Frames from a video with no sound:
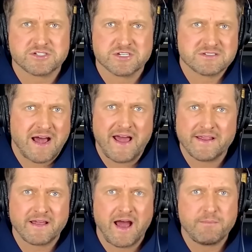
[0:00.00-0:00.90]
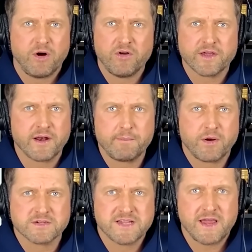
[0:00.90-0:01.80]
it's just eyeballing it up
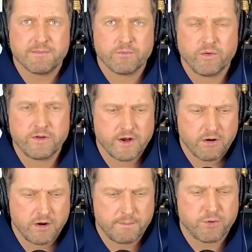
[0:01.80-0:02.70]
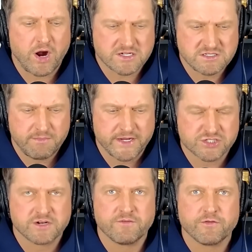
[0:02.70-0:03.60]
on tape and an
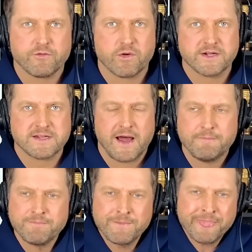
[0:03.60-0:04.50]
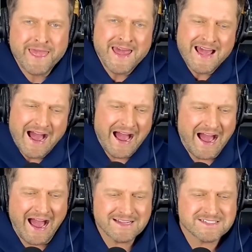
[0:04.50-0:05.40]
approximation of the 40 time.
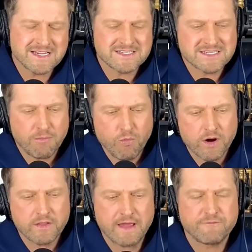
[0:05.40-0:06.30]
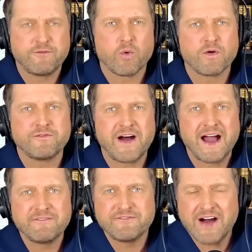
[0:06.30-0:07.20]
I'd say somewhere that
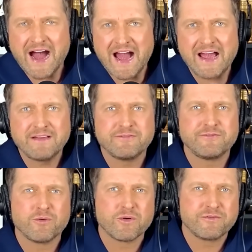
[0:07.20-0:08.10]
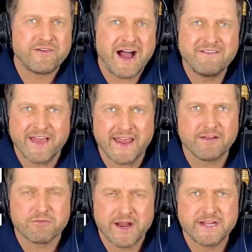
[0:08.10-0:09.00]
4.55,
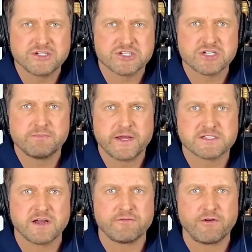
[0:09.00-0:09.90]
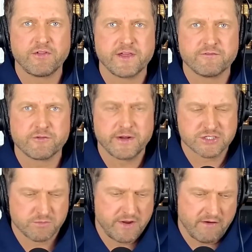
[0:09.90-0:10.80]
4.58 range based off of all the
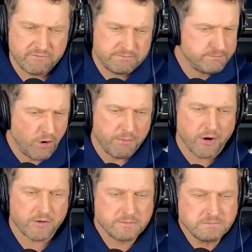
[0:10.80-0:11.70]
information we have. Ballpark.